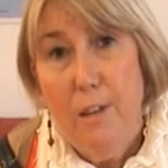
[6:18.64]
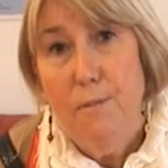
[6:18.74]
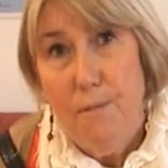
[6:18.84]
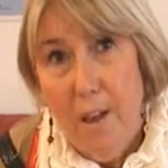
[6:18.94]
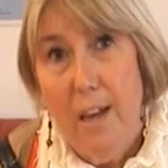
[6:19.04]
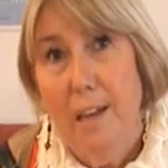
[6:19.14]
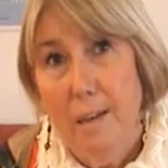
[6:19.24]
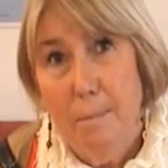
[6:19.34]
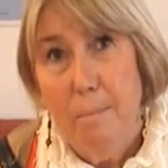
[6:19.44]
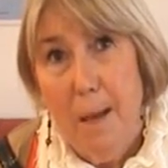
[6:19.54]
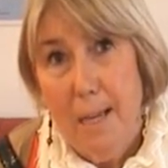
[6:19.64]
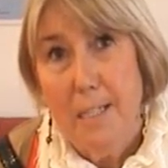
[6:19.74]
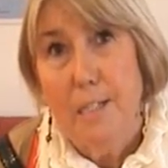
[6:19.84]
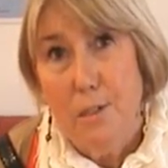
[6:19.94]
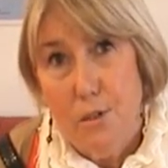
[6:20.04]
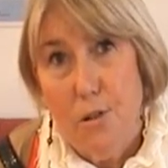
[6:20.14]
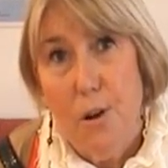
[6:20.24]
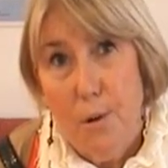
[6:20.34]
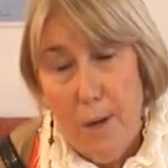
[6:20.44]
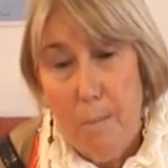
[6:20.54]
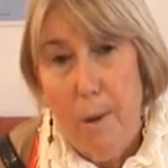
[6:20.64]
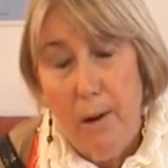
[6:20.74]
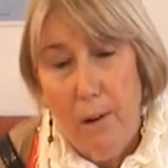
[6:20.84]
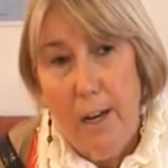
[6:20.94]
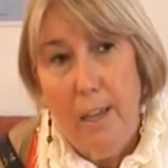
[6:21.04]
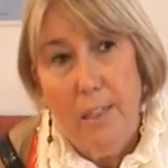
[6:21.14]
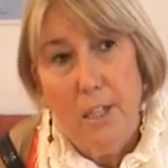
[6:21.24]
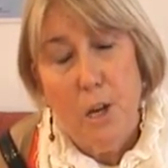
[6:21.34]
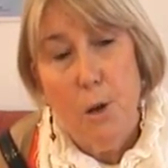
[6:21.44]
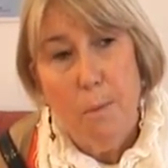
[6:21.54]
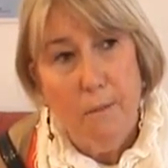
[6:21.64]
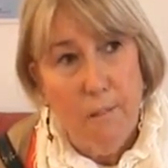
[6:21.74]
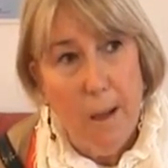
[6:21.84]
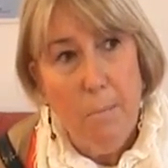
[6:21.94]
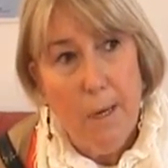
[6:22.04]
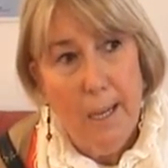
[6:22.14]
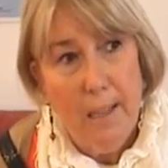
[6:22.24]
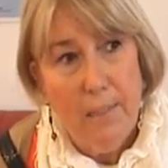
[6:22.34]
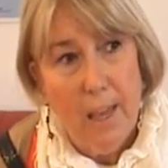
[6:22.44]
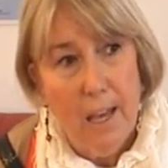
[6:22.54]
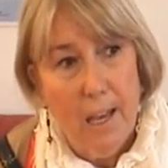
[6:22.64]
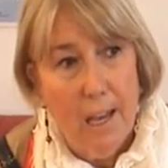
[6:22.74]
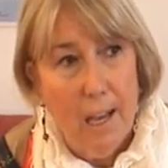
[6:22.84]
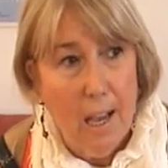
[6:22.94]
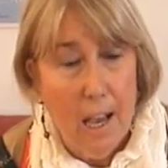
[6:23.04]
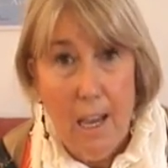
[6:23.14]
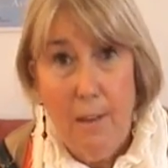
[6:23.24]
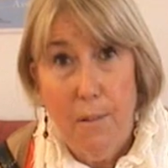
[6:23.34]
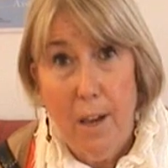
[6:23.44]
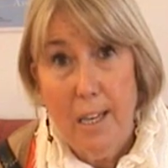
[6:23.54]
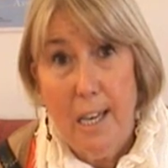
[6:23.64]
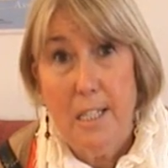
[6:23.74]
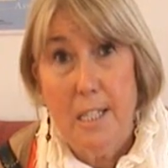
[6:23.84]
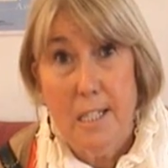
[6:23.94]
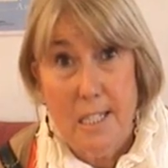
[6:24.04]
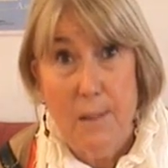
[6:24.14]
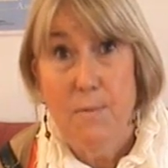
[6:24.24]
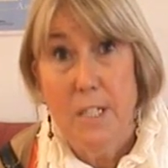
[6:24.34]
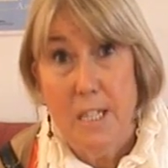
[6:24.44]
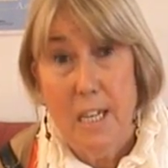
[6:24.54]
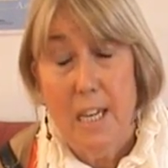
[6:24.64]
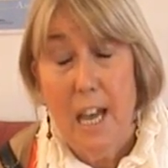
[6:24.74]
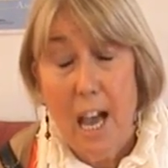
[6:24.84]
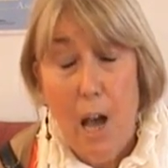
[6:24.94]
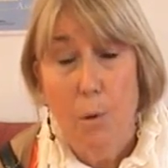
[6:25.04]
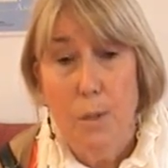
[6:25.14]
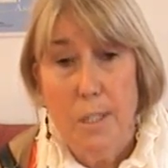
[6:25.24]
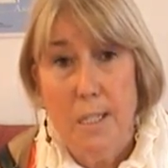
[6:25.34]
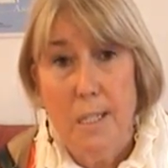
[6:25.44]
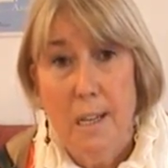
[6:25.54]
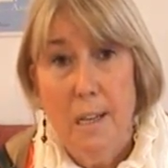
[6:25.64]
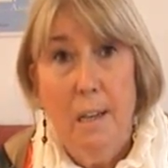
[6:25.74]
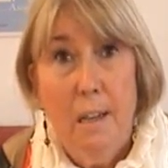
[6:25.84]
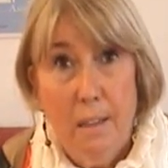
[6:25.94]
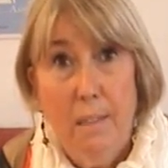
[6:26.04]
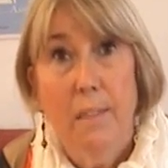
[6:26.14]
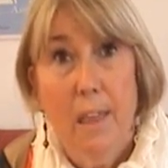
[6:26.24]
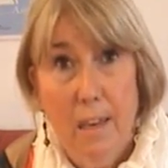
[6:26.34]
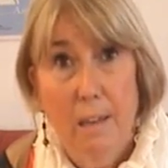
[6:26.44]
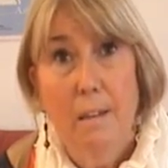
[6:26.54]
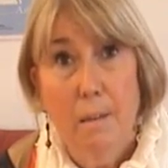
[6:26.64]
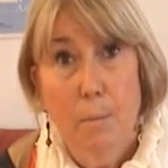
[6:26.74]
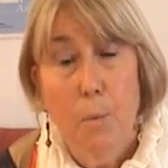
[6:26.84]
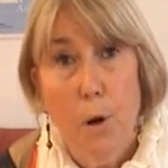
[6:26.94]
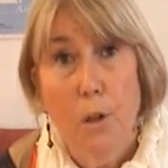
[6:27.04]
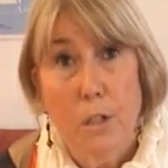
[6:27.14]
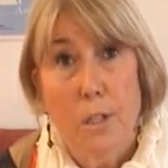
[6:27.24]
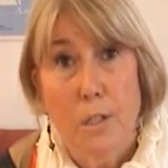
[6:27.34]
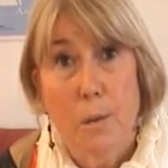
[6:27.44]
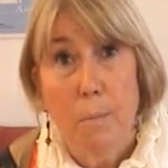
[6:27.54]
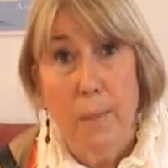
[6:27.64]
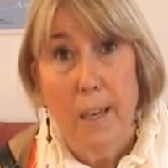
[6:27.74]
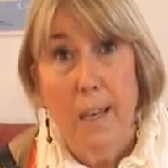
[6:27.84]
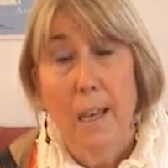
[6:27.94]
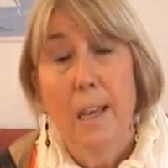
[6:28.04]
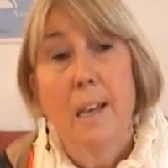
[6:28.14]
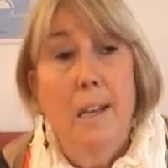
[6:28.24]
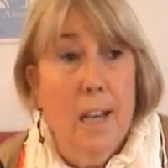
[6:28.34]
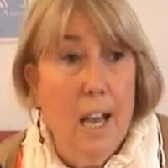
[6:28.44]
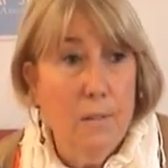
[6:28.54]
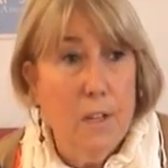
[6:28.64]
I had a very, very bad stroke apparently. They told my family that if I get to 70 hours, then we're on to something.